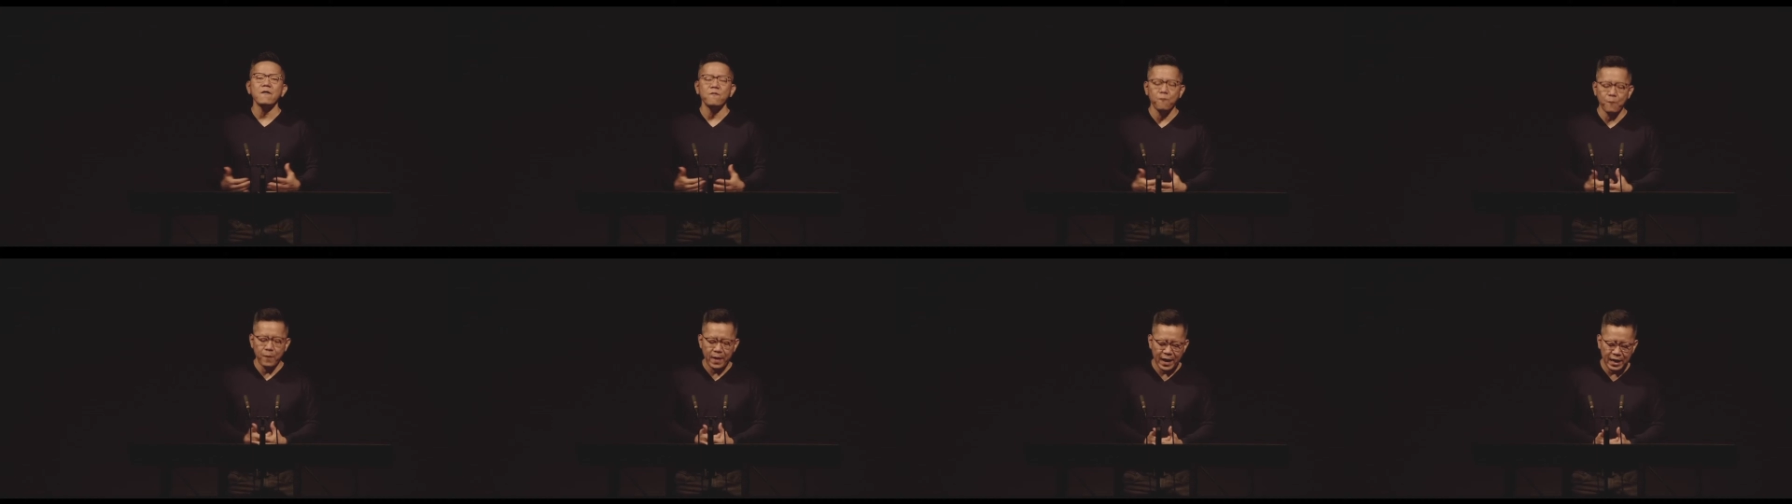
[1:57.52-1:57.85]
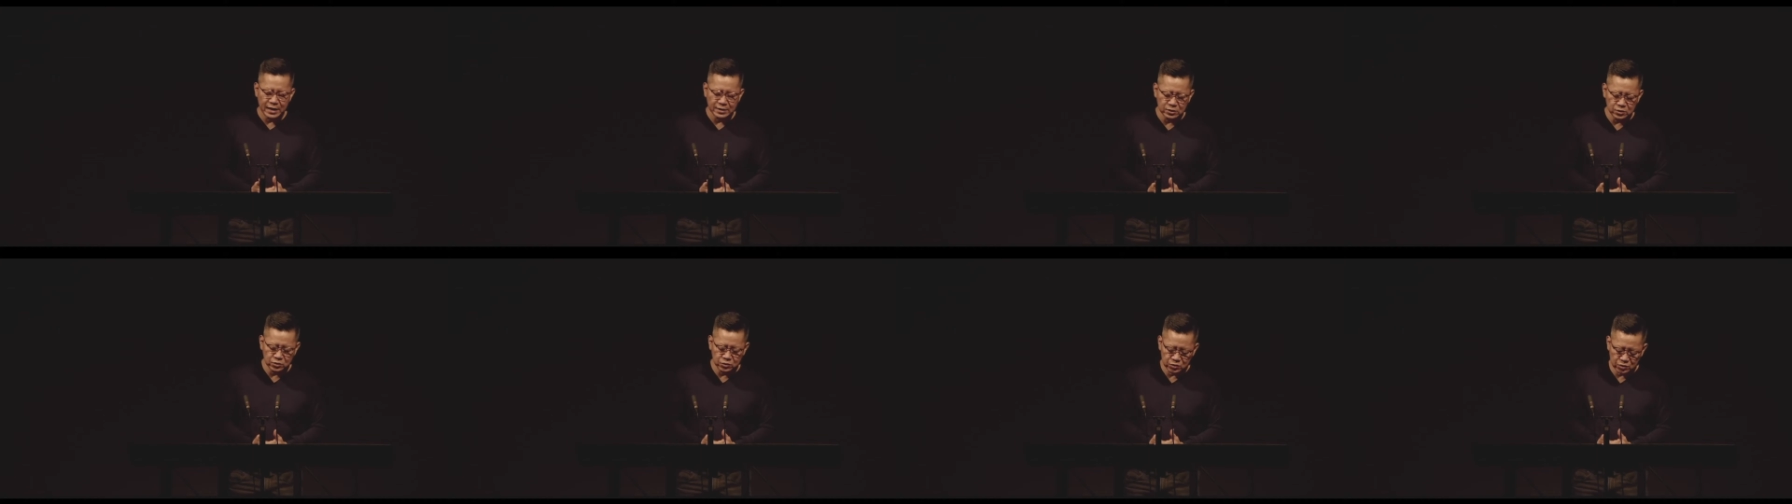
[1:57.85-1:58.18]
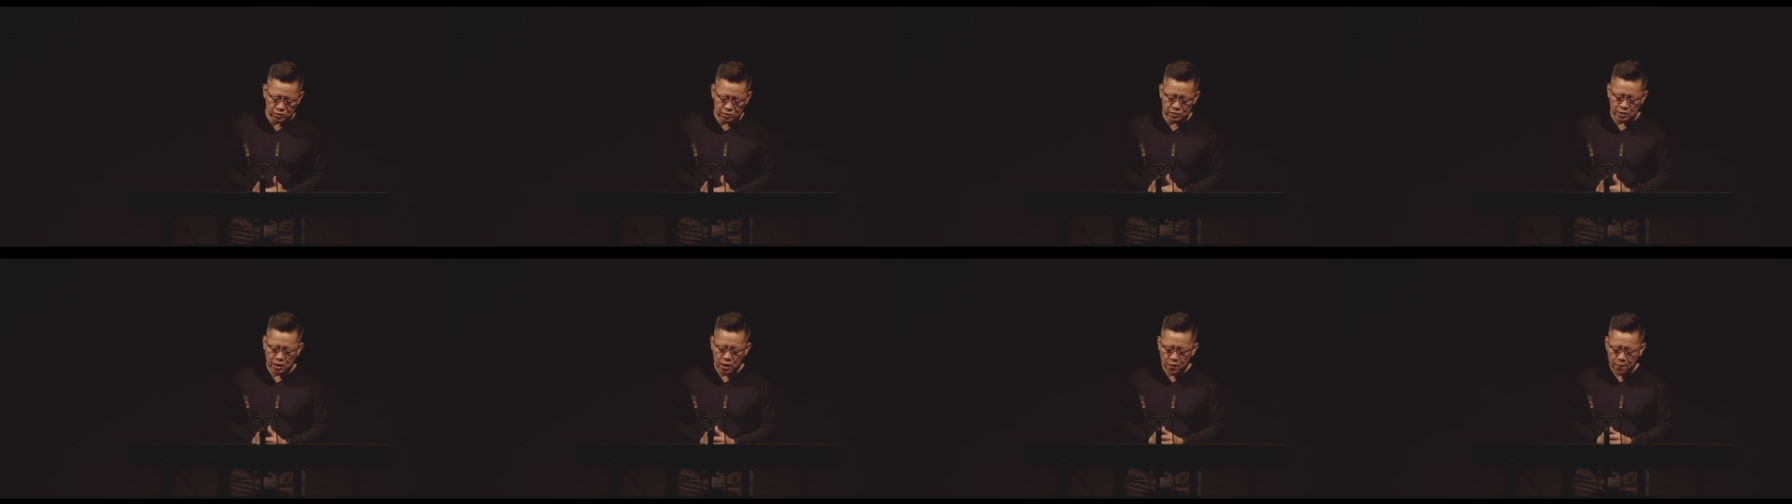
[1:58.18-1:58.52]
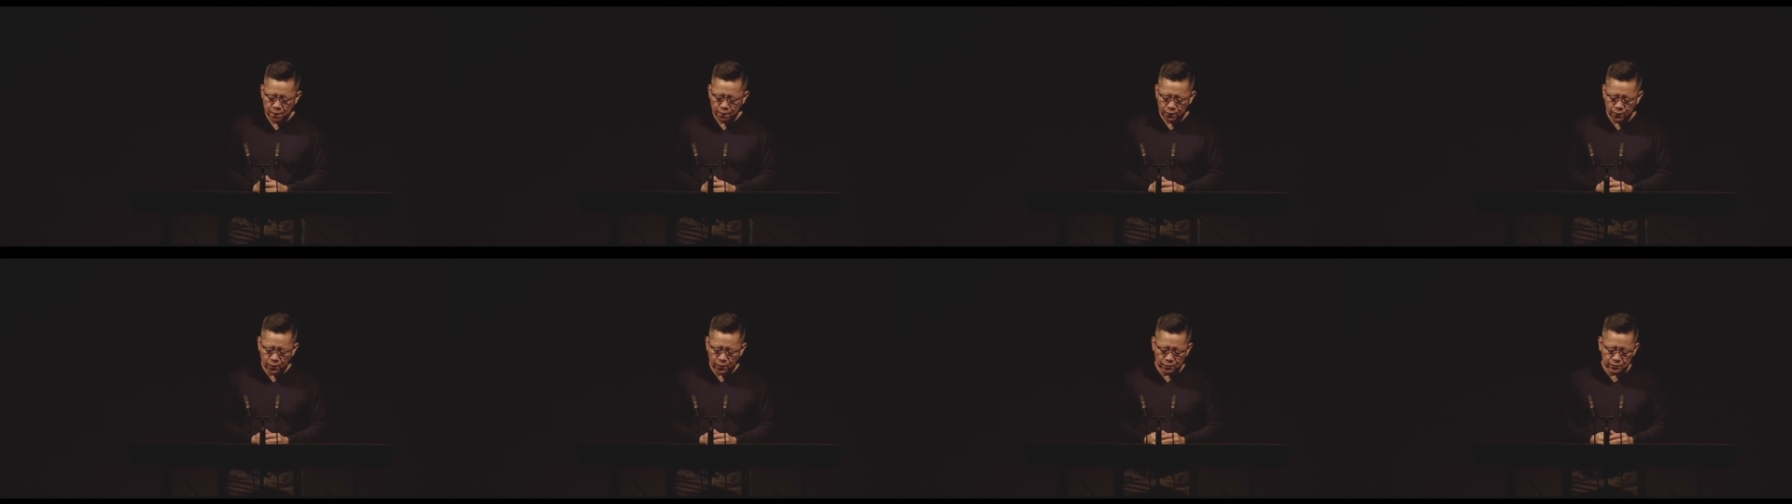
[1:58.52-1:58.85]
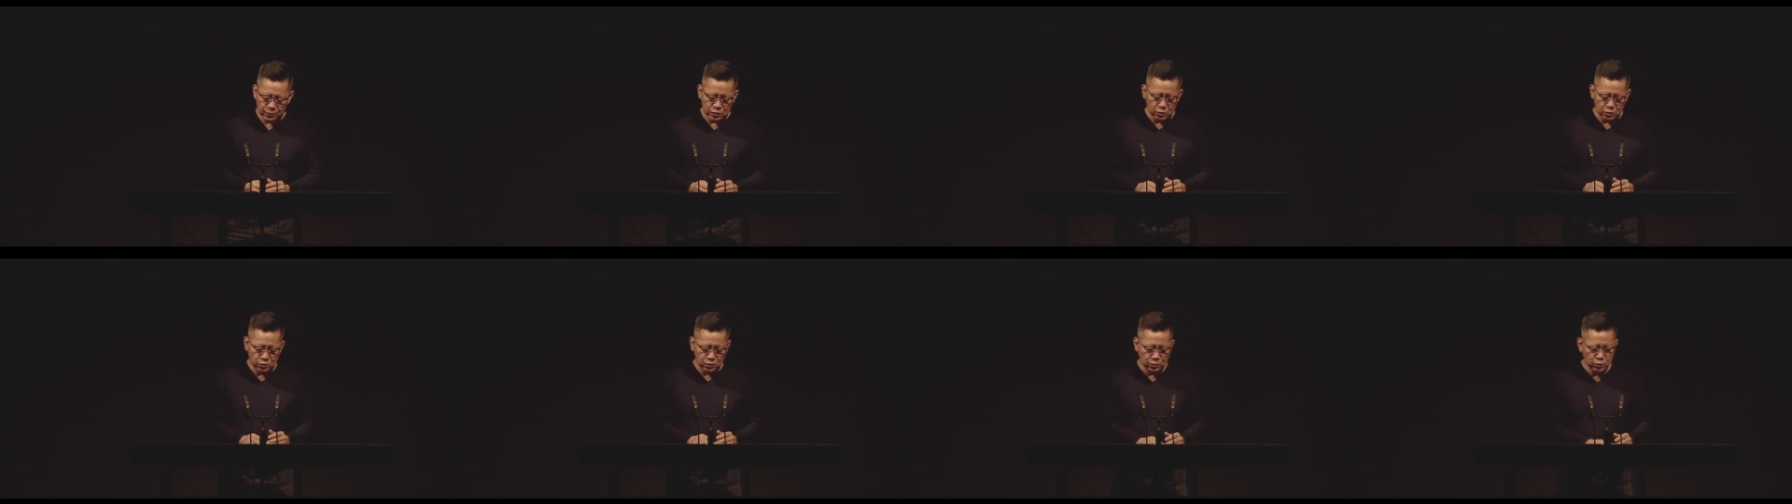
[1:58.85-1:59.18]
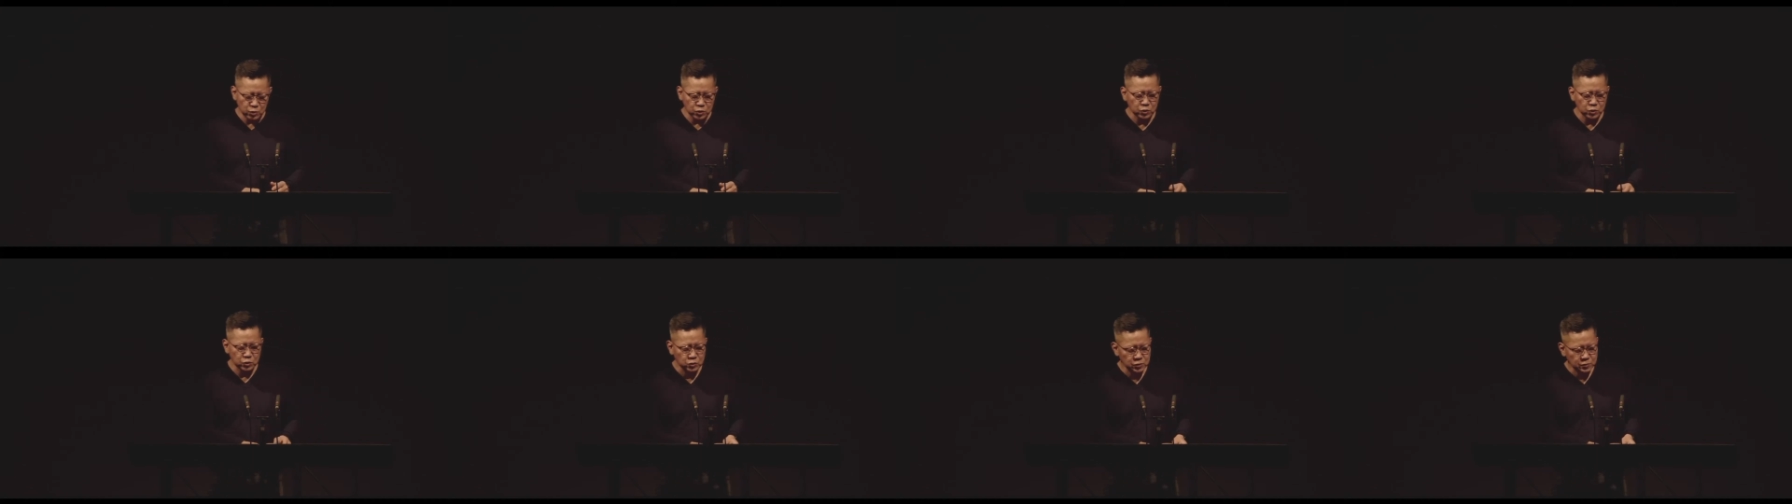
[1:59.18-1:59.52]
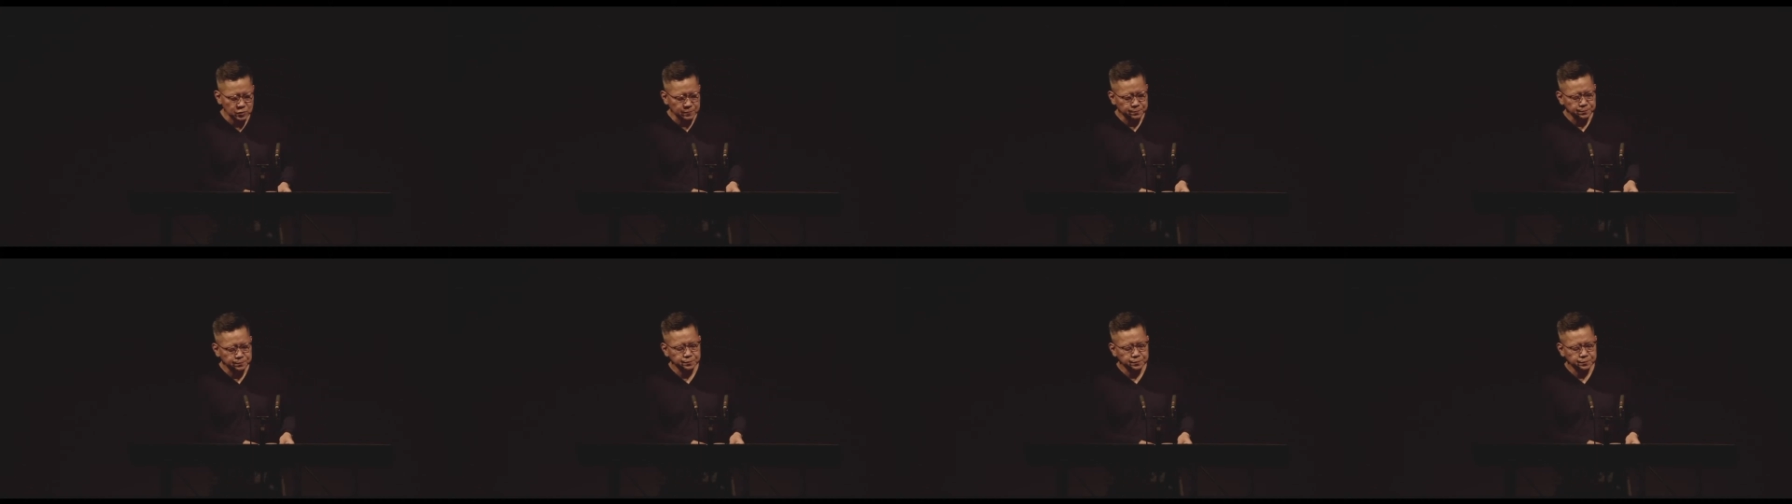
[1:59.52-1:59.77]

passages from the scriptures.